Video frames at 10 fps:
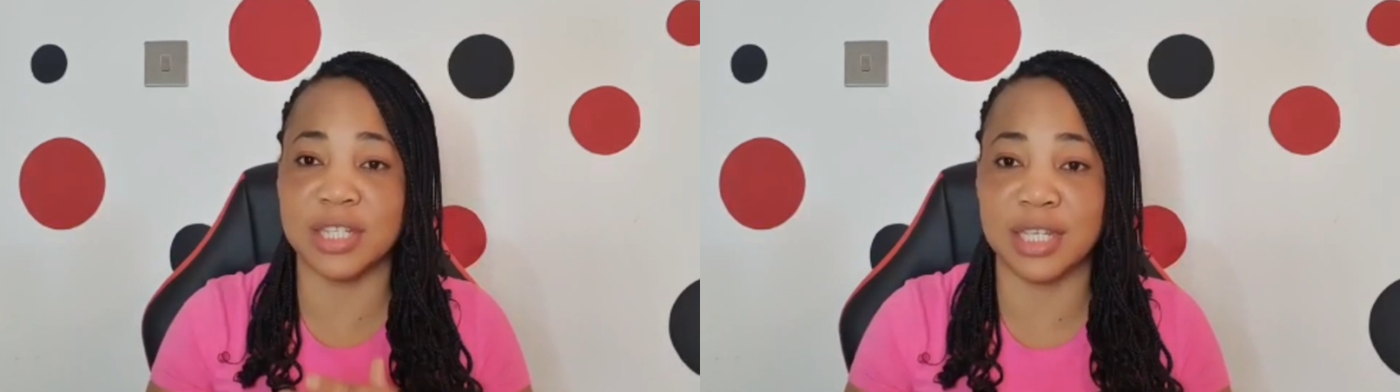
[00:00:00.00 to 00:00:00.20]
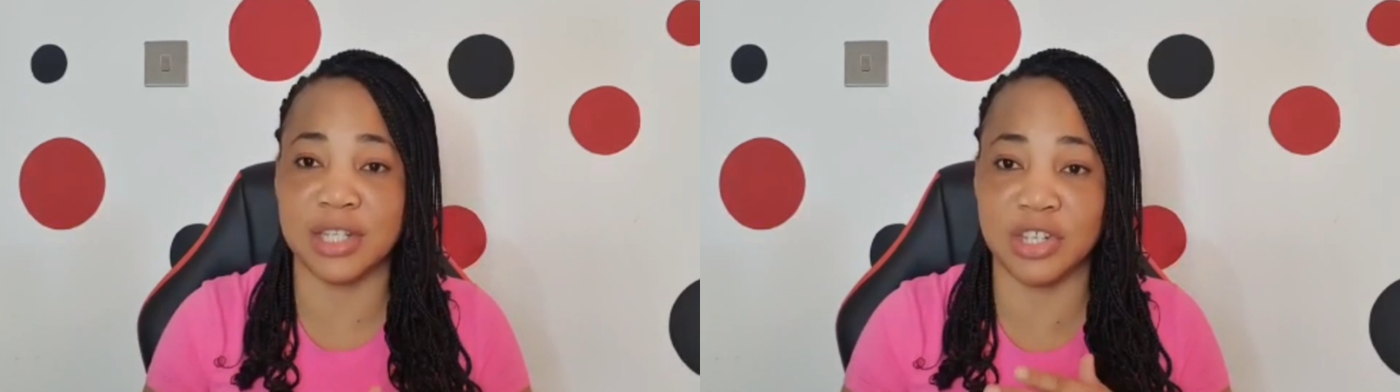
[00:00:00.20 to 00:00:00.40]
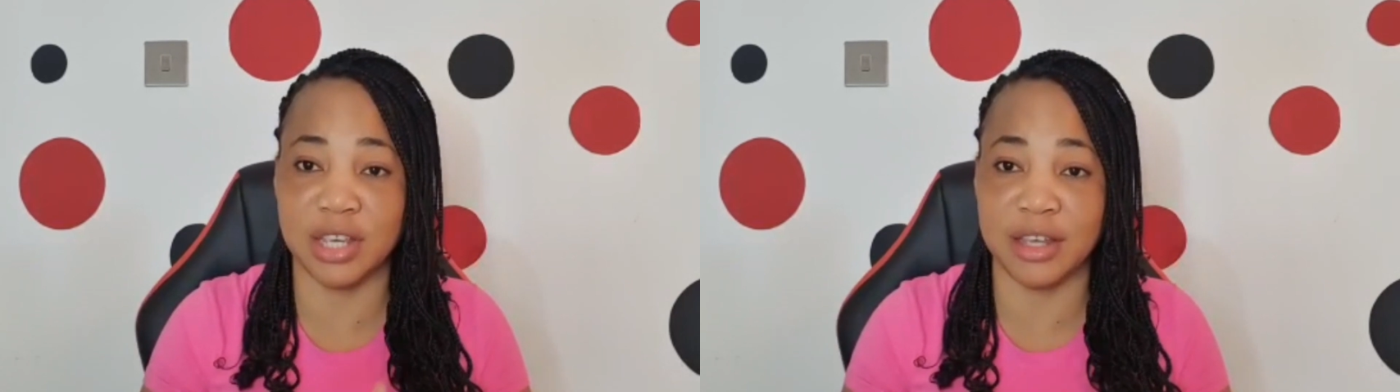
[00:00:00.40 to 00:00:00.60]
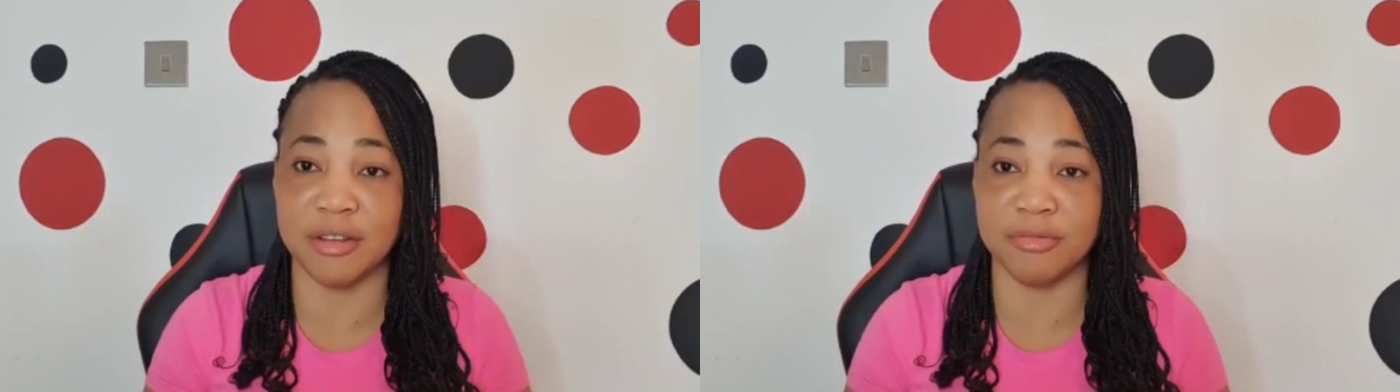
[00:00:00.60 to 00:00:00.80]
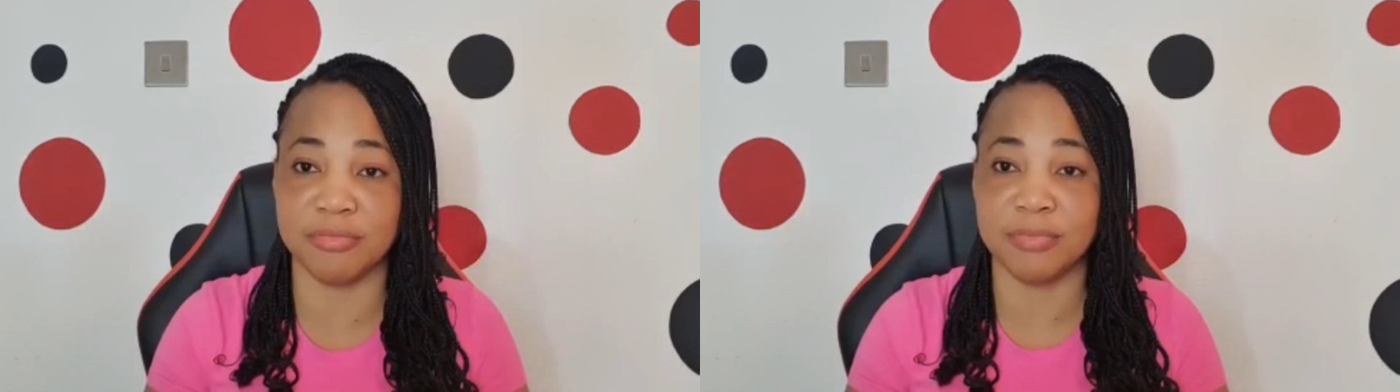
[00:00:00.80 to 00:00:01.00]
teach
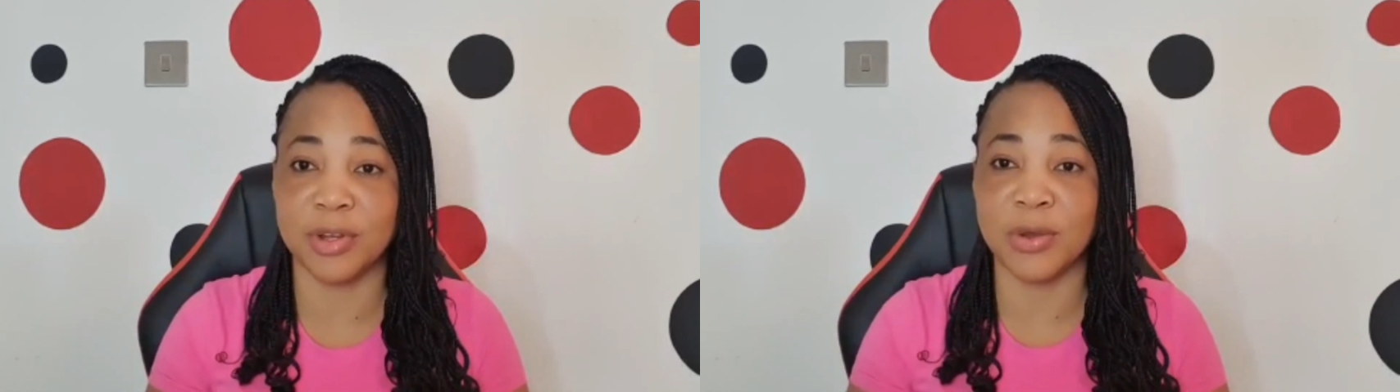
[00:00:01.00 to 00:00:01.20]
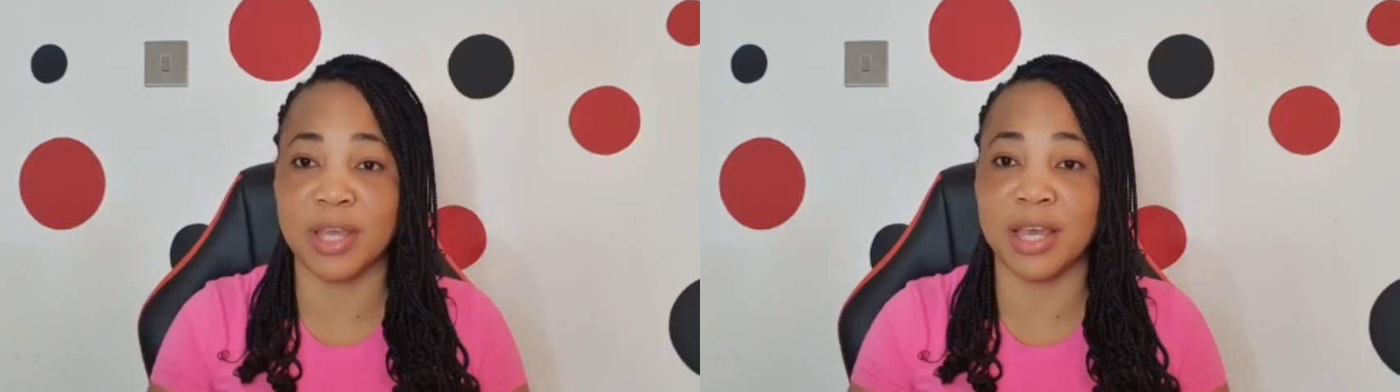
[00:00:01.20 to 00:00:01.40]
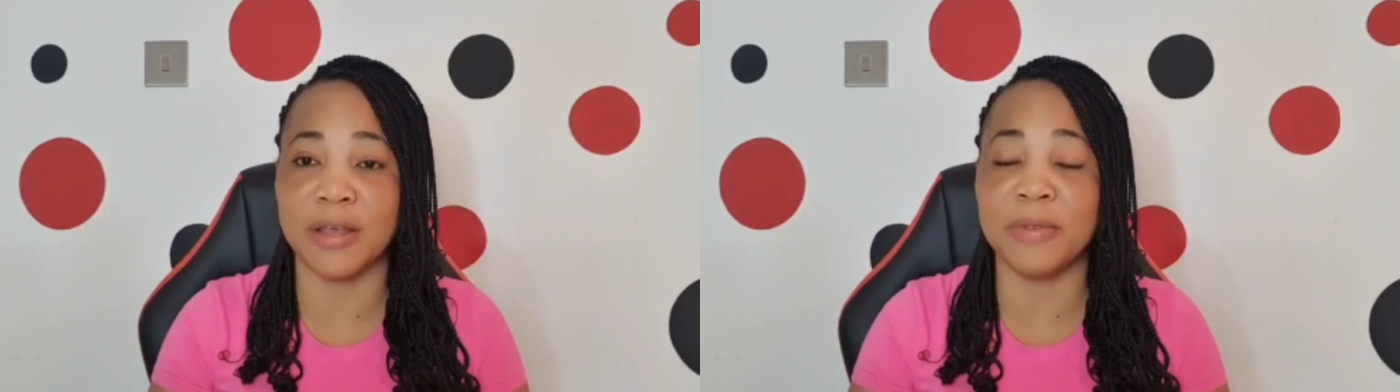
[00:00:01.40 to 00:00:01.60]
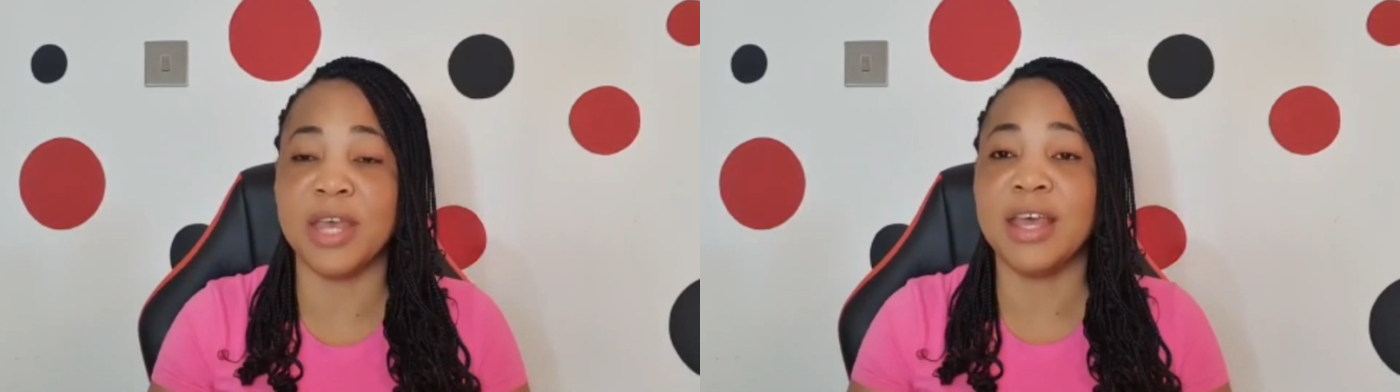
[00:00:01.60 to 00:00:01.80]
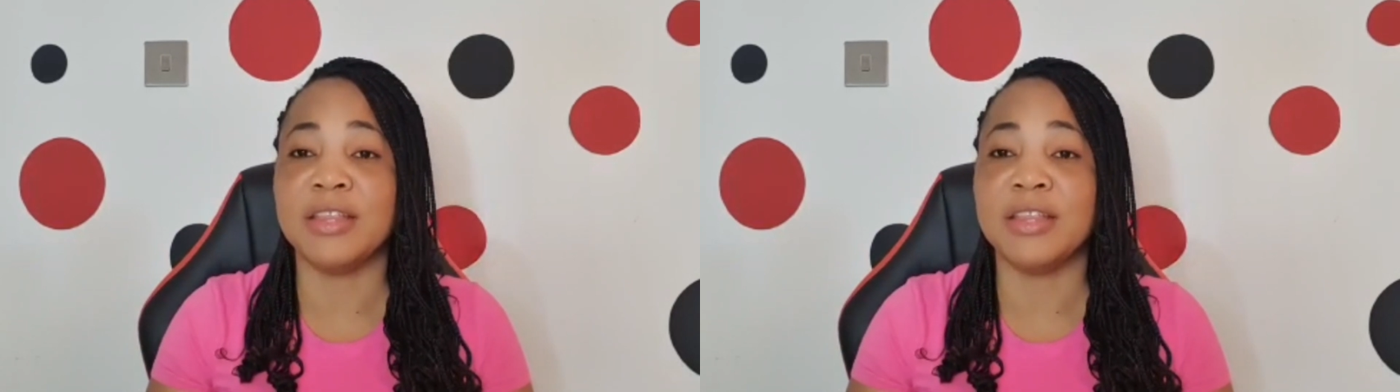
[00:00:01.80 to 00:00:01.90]
in, okay?